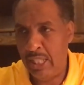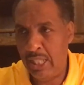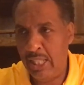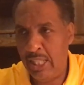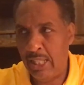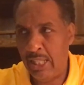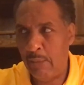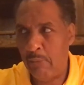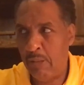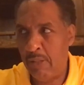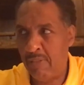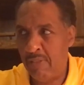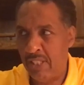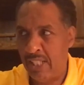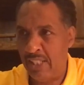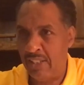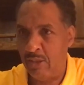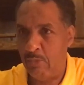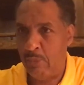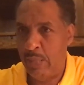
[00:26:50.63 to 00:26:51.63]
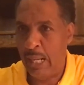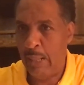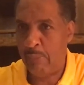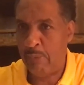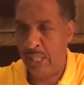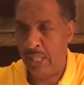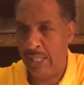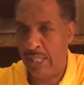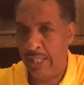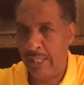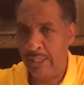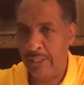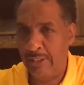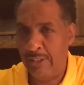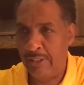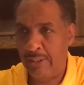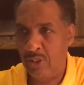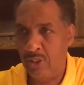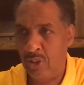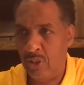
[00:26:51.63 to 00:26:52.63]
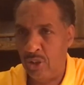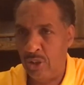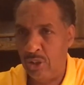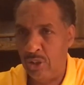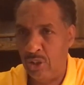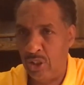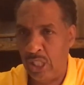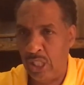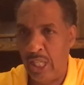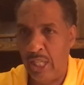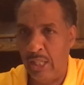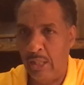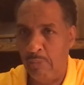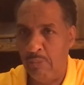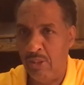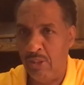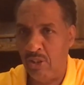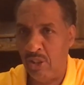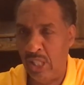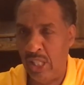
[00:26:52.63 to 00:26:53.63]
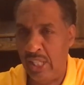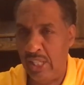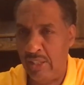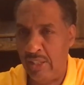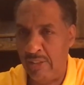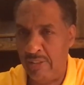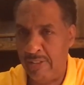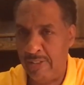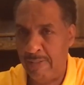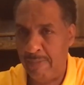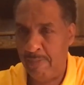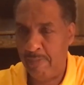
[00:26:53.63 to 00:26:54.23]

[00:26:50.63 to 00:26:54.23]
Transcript: He that believeth and is baptized shall be saved.